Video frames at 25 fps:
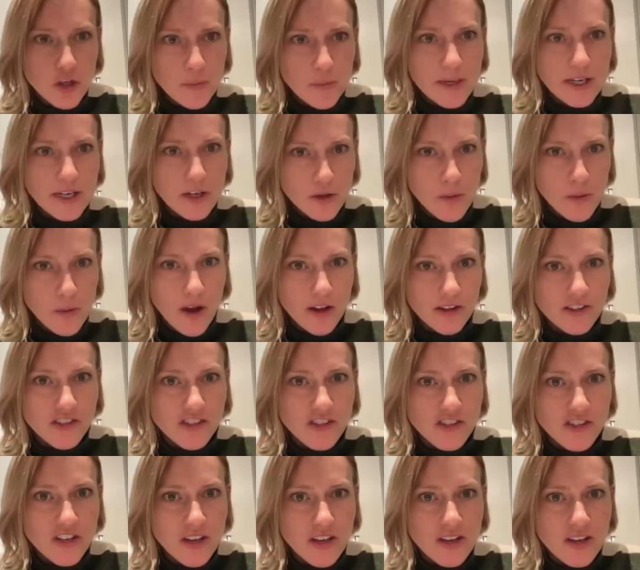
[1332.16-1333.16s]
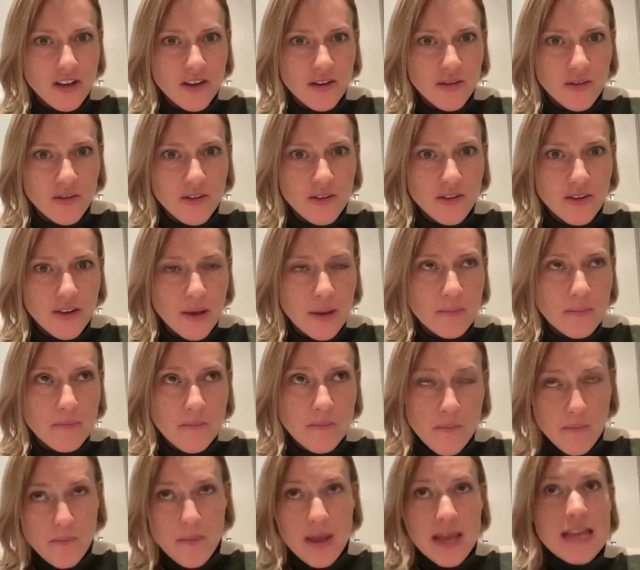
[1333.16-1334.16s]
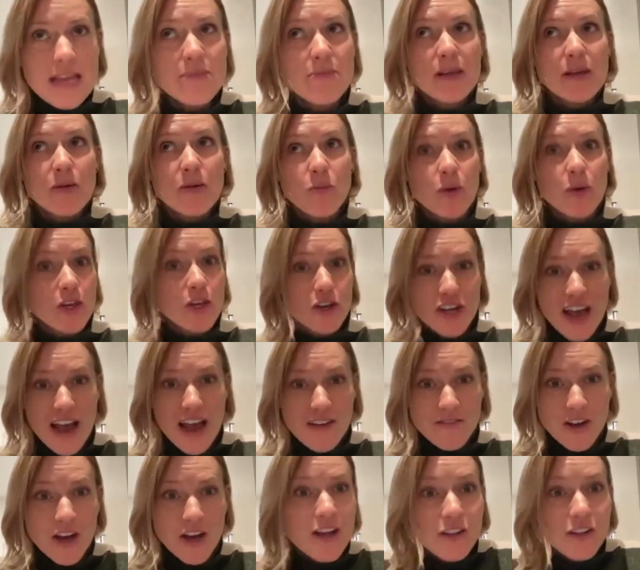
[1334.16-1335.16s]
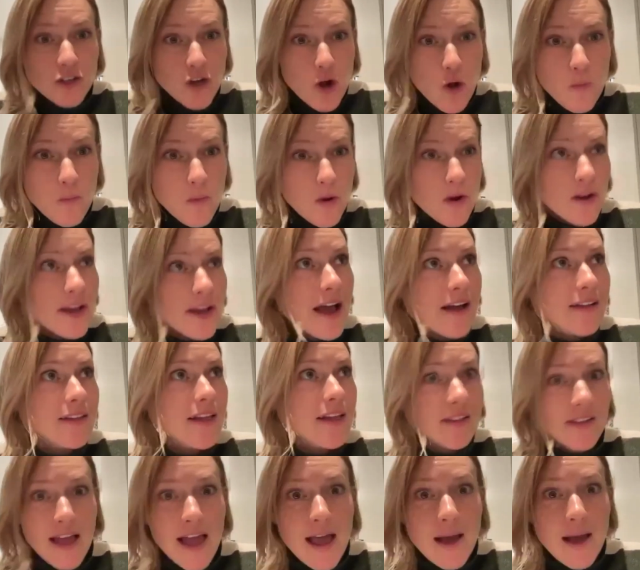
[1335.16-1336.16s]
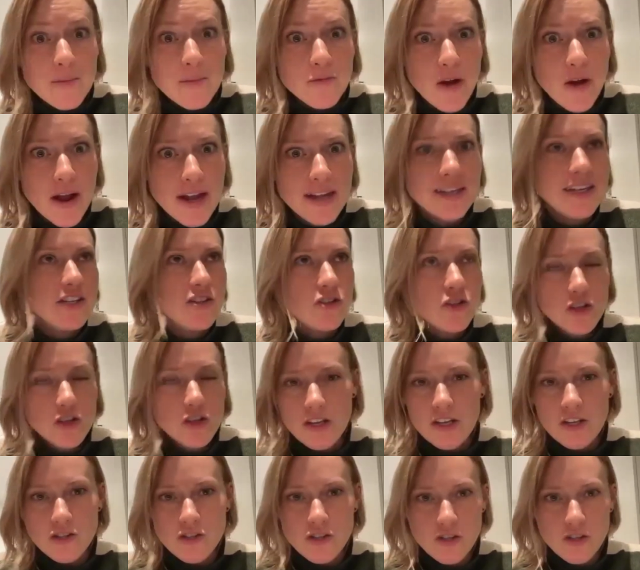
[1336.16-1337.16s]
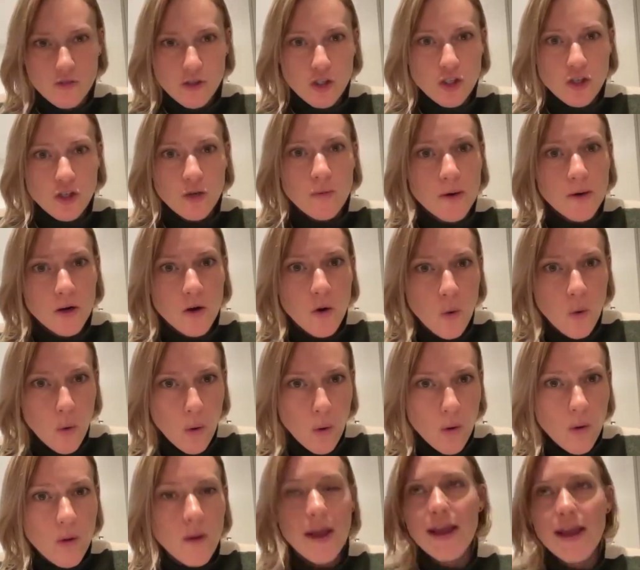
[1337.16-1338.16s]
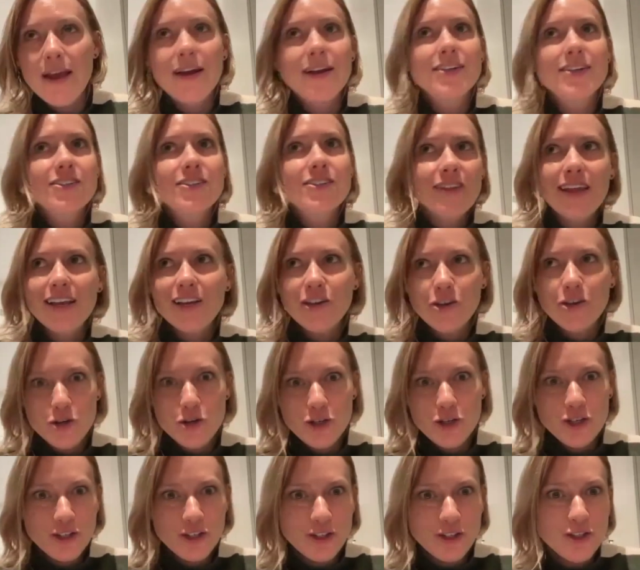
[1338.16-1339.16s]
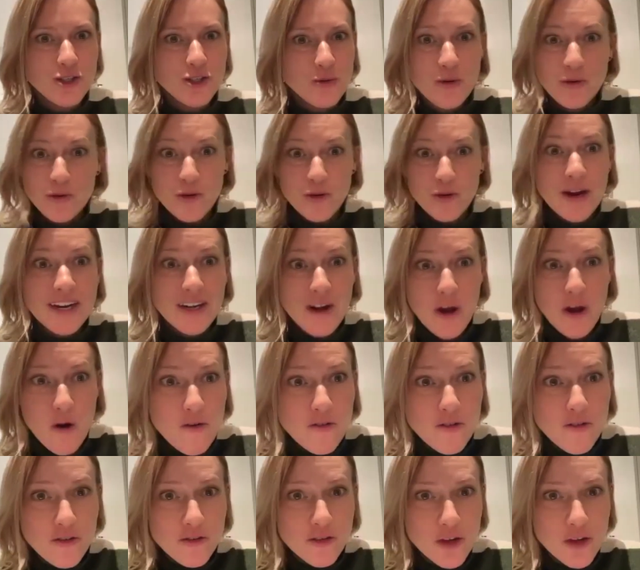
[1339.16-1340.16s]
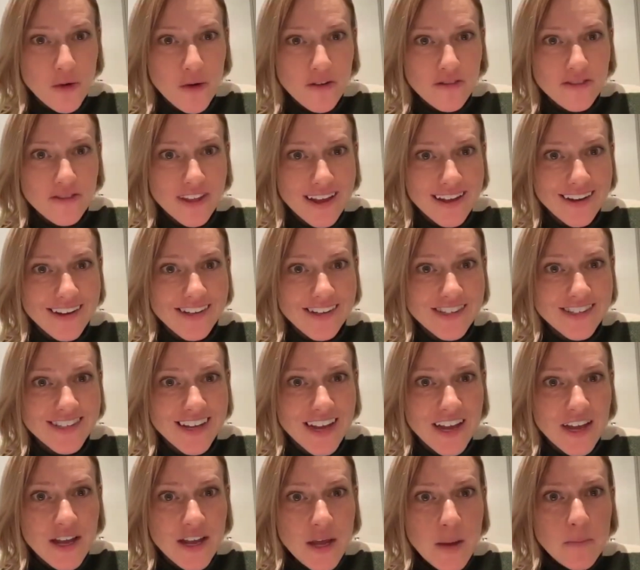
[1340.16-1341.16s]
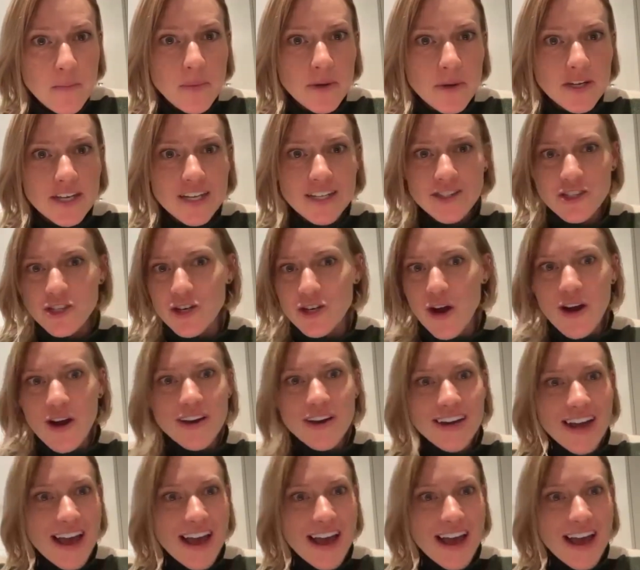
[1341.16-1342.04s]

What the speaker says: human nuance. And maybe we could have a notebook LLM, right? Is super cool and like could do a great overview of this, but it's not